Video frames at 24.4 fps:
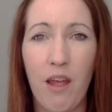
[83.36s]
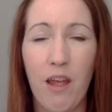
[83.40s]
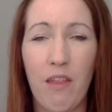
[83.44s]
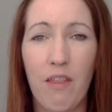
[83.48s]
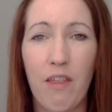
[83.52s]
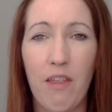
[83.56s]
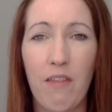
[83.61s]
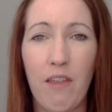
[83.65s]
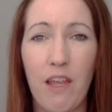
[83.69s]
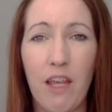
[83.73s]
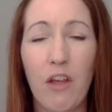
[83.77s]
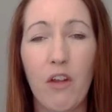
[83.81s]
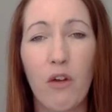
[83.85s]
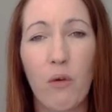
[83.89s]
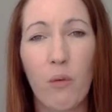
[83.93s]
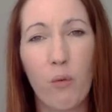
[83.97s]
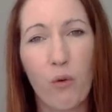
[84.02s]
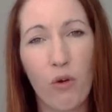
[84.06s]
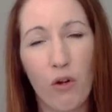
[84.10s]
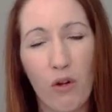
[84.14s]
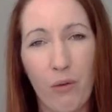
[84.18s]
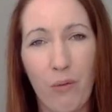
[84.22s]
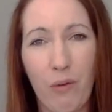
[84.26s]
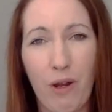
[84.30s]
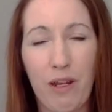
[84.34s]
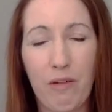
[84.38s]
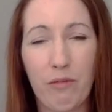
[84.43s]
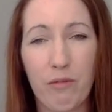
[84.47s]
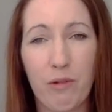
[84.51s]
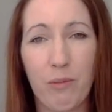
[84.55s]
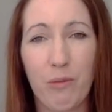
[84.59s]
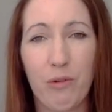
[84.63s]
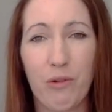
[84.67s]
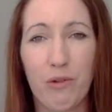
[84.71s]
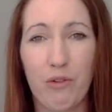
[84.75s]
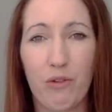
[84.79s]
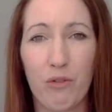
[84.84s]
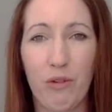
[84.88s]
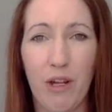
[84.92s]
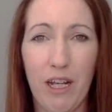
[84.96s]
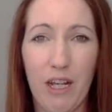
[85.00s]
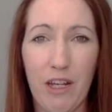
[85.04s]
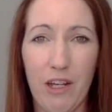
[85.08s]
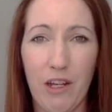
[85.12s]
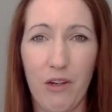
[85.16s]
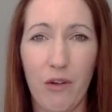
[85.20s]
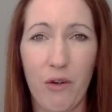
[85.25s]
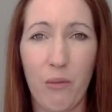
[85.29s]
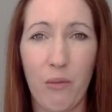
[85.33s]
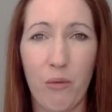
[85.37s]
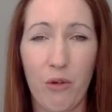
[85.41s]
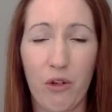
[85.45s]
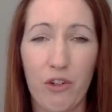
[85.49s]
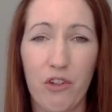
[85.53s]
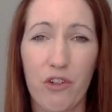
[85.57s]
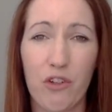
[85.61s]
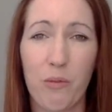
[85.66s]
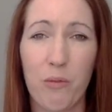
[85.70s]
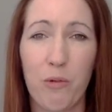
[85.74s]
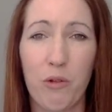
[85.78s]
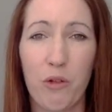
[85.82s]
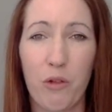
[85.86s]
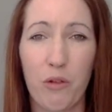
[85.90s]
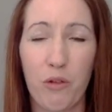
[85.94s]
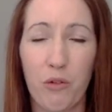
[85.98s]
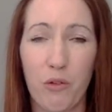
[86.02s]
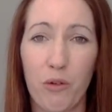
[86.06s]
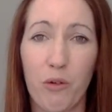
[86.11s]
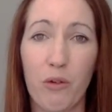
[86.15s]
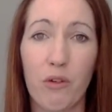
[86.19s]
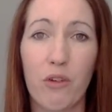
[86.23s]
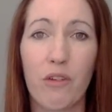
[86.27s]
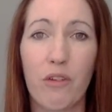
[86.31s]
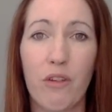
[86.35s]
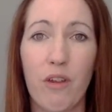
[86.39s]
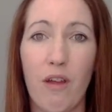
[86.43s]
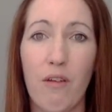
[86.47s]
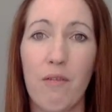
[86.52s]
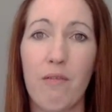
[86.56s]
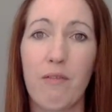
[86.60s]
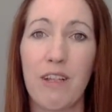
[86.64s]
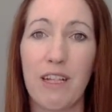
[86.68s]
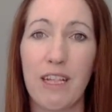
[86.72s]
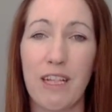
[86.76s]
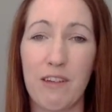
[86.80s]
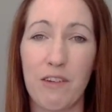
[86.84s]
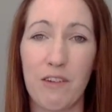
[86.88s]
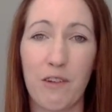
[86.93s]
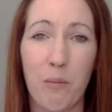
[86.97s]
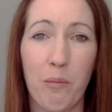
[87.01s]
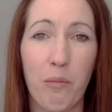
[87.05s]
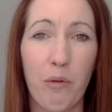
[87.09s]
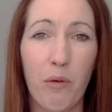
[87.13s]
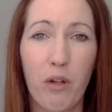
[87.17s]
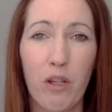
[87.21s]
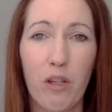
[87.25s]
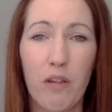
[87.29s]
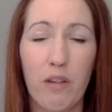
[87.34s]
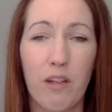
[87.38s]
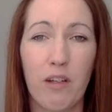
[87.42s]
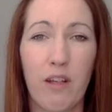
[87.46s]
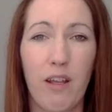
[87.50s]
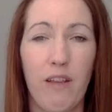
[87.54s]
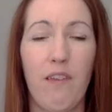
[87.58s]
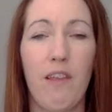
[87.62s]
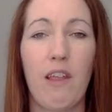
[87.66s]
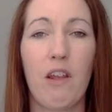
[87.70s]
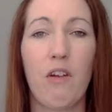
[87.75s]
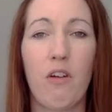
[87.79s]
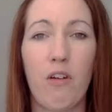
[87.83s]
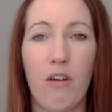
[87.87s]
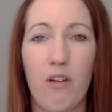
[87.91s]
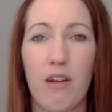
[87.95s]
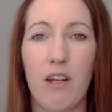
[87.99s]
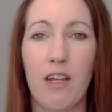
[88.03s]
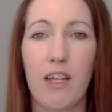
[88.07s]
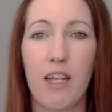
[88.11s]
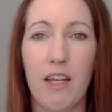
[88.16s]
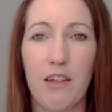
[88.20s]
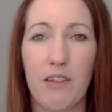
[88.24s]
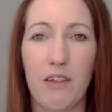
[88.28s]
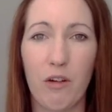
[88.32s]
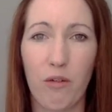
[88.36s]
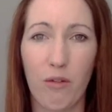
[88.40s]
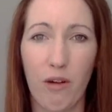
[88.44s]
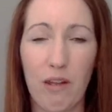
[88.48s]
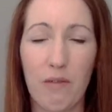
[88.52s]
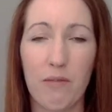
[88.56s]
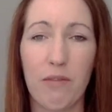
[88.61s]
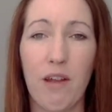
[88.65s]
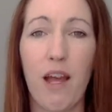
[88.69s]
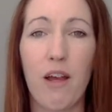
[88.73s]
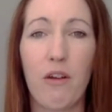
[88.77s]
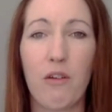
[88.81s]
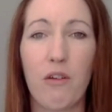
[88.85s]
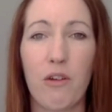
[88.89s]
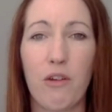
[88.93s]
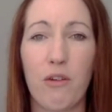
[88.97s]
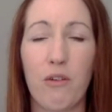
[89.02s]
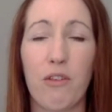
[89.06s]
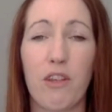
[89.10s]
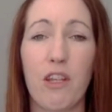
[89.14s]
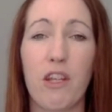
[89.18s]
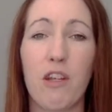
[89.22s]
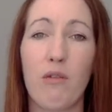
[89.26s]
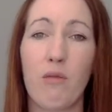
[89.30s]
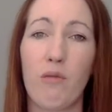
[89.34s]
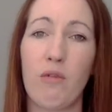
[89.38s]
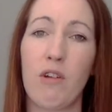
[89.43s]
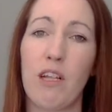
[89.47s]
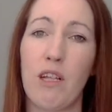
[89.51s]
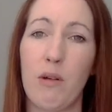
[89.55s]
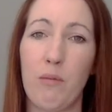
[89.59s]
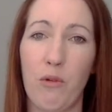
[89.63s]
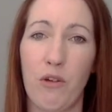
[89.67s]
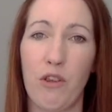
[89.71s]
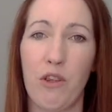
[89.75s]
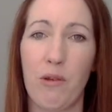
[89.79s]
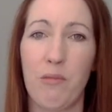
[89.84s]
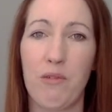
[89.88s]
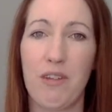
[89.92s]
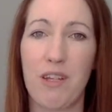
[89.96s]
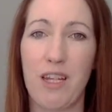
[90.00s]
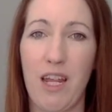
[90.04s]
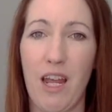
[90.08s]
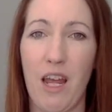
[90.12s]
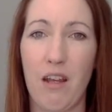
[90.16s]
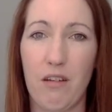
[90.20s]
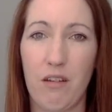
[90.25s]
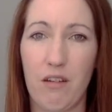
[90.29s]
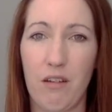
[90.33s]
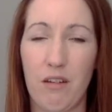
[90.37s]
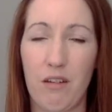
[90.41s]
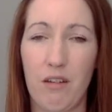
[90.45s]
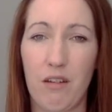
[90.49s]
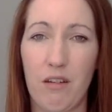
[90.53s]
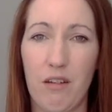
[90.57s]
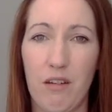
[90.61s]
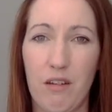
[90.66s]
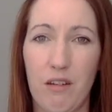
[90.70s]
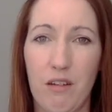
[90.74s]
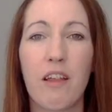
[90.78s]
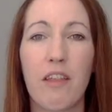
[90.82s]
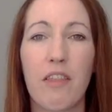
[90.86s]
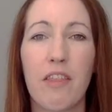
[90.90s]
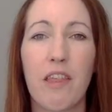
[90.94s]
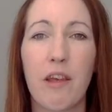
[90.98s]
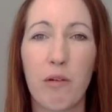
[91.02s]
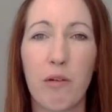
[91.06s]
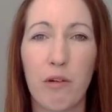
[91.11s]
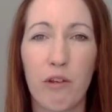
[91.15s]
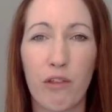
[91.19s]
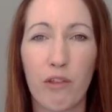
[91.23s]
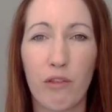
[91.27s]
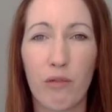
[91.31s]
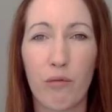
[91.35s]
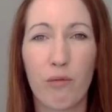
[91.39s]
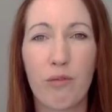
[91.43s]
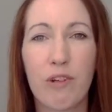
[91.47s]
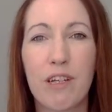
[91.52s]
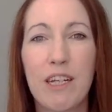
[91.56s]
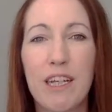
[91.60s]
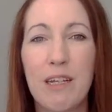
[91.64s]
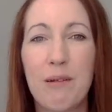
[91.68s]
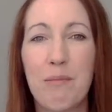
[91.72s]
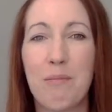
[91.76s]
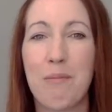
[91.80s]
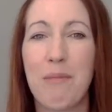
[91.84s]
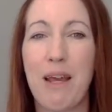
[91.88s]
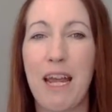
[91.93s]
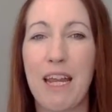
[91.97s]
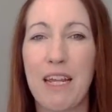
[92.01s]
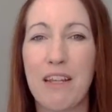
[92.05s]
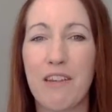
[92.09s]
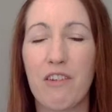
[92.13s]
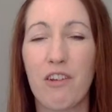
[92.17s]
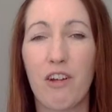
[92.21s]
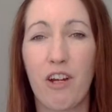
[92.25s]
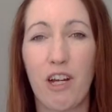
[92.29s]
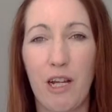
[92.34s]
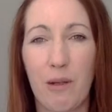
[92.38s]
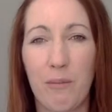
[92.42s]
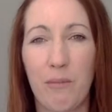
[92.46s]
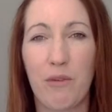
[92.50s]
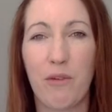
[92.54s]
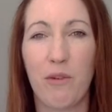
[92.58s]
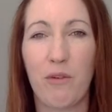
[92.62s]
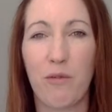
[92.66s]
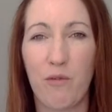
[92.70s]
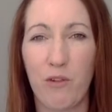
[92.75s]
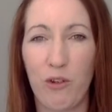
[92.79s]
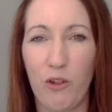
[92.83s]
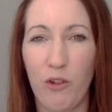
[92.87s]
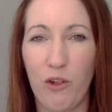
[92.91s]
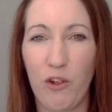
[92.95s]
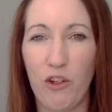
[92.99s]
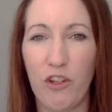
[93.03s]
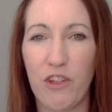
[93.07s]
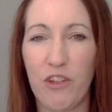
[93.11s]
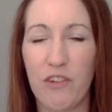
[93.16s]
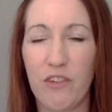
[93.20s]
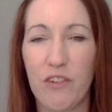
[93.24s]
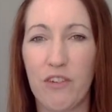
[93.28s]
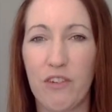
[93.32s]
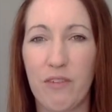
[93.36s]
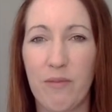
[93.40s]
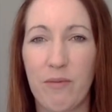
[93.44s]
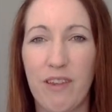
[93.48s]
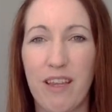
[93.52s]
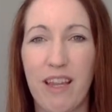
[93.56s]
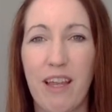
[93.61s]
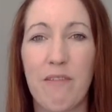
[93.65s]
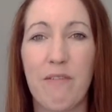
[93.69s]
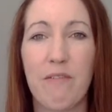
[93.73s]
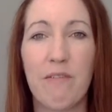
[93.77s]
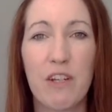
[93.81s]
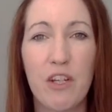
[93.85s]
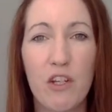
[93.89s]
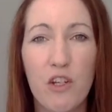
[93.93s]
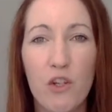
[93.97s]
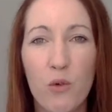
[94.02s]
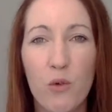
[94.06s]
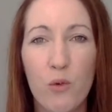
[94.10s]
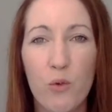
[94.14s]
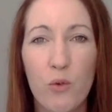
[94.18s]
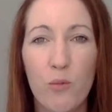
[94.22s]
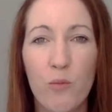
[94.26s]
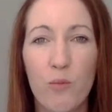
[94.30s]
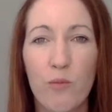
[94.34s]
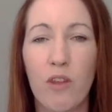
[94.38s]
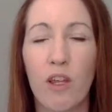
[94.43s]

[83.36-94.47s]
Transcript: then they're going to walk away from your training, your workshop, your course feeling disappointed, and they're not going to get the great value that you really want them to get. There are 3 main types of learners: visual,